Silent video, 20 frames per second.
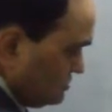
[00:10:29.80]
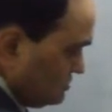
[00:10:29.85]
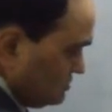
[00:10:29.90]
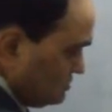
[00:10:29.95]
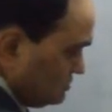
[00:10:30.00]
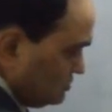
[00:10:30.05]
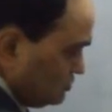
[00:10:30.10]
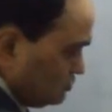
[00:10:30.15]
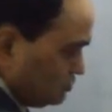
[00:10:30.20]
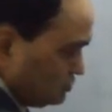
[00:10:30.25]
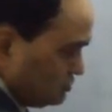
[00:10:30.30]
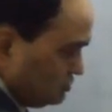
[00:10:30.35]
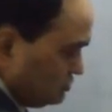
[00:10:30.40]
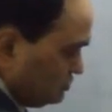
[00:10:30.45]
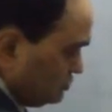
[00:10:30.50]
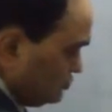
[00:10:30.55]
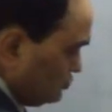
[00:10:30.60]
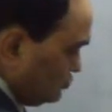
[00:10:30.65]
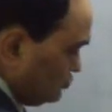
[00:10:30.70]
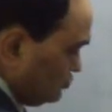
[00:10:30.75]

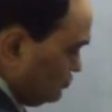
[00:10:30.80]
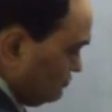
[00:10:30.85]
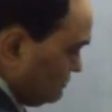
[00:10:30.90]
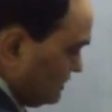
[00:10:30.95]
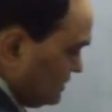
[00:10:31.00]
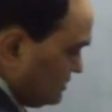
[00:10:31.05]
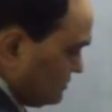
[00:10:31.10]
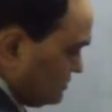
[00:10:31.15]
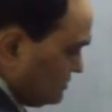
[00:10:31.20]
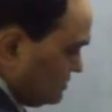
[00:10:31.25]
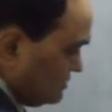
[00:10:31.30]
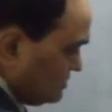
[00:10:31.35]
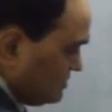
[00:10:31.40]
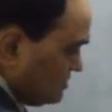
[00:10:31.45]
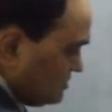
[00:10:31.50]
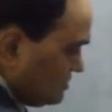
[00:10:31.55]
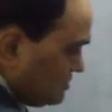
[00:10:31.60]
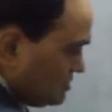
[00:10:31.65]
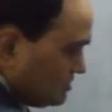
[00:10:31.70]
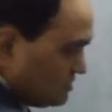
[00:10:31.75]
0 to minus a,
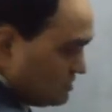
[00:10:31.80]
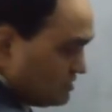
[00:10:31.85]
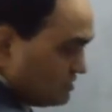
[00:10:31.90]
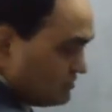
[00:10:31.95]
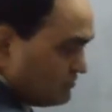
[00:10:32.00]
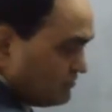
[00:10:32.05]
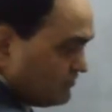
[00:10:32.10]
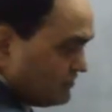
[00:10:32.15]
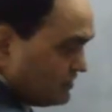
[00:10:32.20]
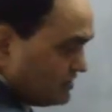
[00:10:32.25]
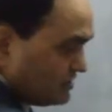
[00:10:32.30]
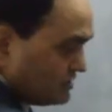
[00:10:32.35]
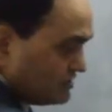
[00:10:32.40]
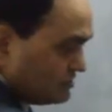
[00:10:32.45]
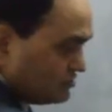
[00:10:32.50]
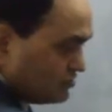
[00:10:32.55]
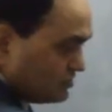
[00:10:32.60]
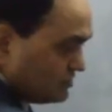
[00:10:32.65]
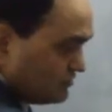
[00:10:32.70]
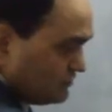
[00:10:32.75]
the figure is
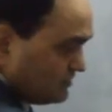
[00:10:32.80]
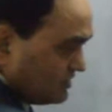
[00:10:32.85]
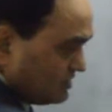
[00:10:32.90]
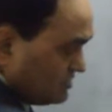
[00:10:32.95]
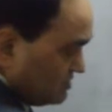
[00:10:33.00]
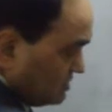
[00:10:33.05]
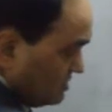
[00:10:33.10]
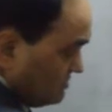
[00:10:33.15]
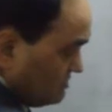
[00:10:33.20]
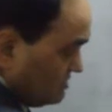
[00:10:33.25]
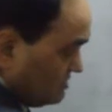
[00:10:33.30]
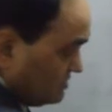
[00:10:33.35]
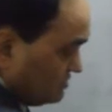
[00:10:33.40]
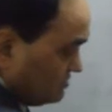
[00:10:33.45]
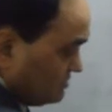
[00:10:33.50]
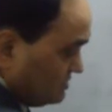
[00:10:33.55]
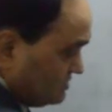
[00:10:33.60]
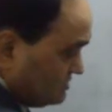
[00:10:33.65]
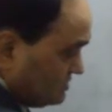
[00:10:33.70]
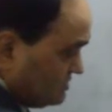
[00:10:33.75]
not defined. I mean the
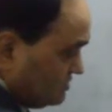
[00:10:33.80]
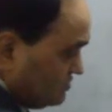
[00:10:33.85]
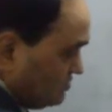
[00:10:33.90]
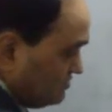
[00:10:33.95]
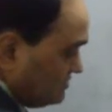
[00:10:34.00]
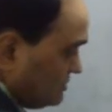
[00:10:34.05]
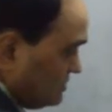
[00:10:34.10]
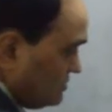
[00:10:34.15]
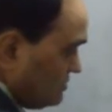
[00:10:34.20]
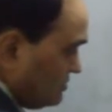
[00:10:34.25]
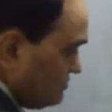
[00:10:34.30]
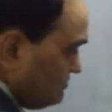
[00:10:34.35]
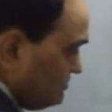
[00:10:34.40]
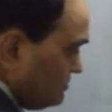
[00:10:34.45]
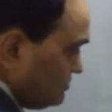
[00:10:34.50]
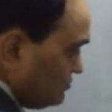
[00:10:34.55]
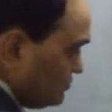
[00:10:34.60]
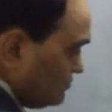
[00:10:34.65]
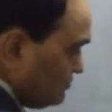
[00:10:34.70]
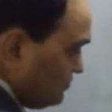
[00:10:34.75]
tracing of the curve is
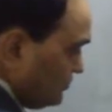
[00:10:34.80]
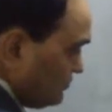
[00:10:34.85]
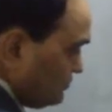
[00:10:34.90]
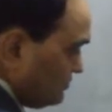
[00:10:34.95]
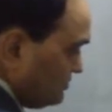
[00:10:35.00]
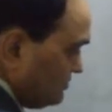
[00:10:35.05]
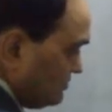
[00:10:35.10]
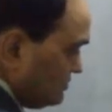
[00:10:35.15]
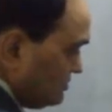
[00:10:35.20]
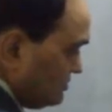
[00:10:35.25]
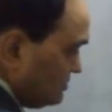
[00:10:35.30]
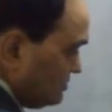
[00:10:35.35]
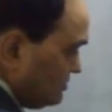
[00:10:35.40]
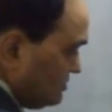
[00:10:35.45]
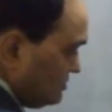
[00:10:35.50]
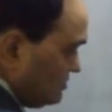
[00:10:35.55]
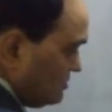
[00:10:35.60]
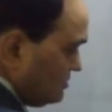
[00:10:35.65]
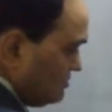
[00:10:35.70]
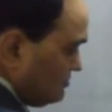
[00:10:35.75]
not possible,
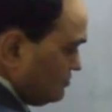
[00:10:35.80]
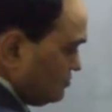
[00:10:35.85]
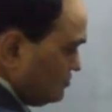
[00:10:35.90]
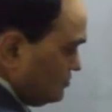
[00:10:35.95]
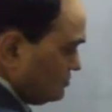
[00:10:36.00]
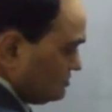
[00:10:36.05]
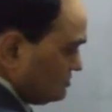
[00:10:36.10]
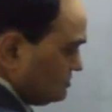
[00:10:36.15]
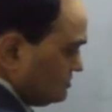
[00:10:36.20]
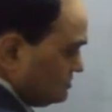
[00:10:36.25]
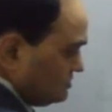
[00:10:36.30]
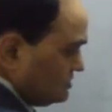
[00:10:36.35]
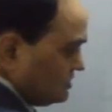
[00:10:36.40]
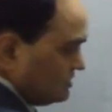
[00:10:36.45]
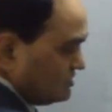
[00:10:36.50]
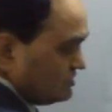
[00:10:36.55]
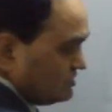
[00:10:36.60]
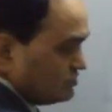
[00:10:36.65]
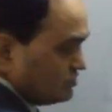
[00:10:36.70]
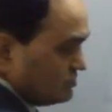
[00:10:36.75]
because
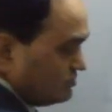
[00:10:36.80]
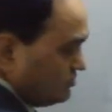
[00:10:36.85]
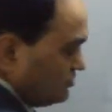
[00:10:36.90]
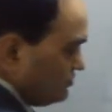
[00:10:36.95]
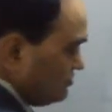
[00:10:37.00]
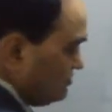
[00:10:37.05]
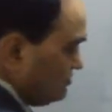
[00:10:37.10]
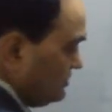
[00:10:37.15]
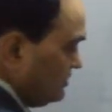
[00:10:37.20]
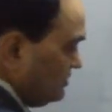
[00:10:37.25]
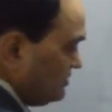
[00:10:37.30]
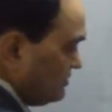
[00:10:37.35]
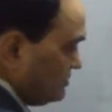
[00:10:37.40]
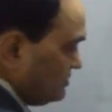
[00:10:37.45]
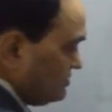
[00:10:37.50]
that is not possible here.